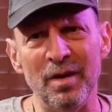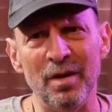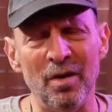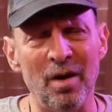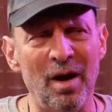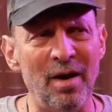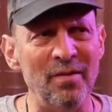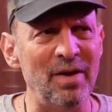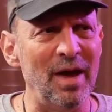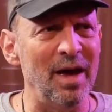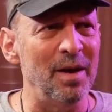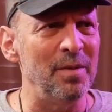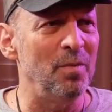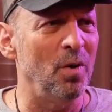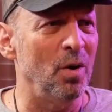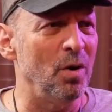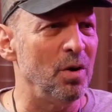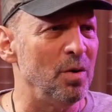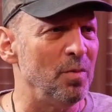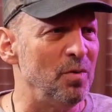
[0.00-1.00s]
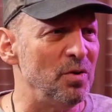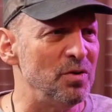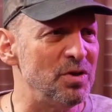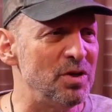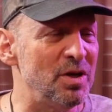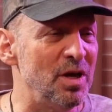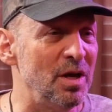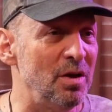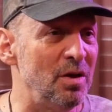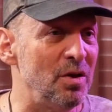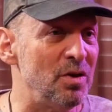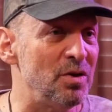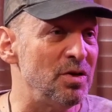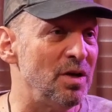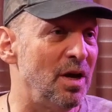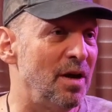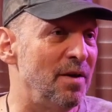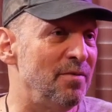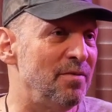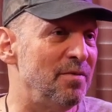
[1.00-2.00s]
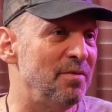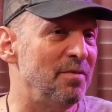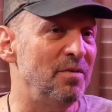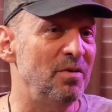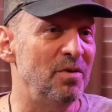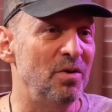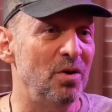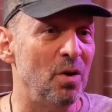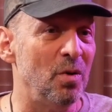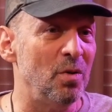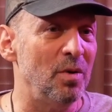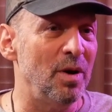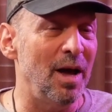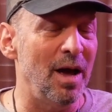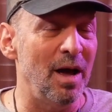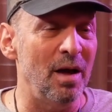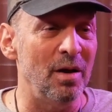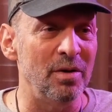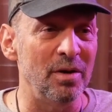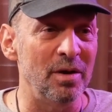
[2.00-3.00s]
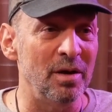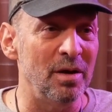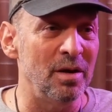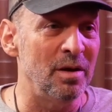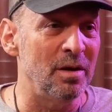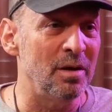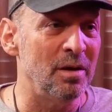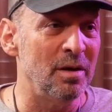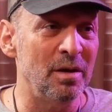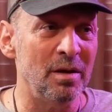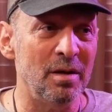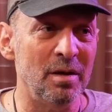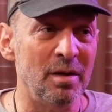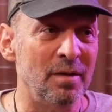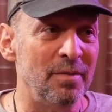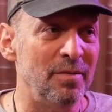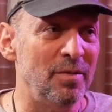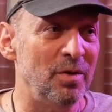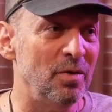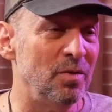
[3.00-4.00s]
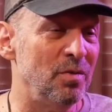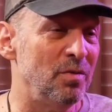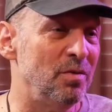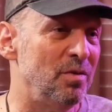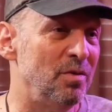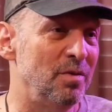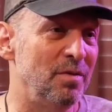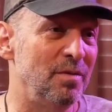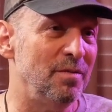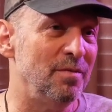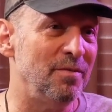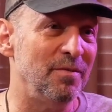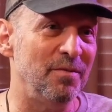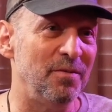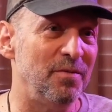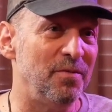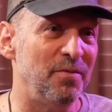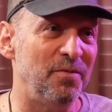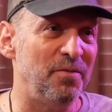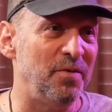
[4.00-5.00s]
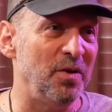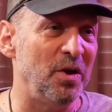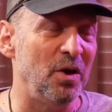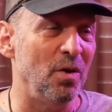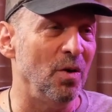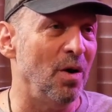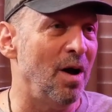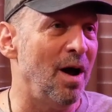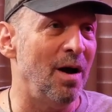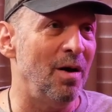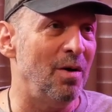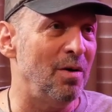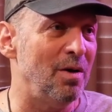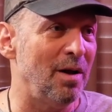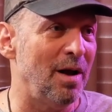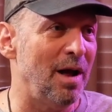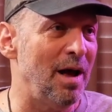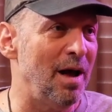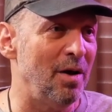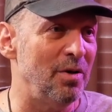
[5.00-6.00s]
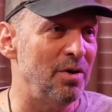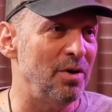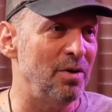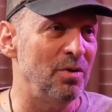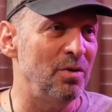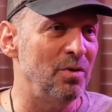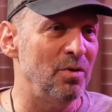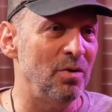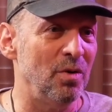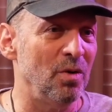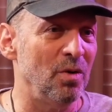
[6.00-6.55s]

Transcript: I've had marketable skills. I've known how to, figure out how to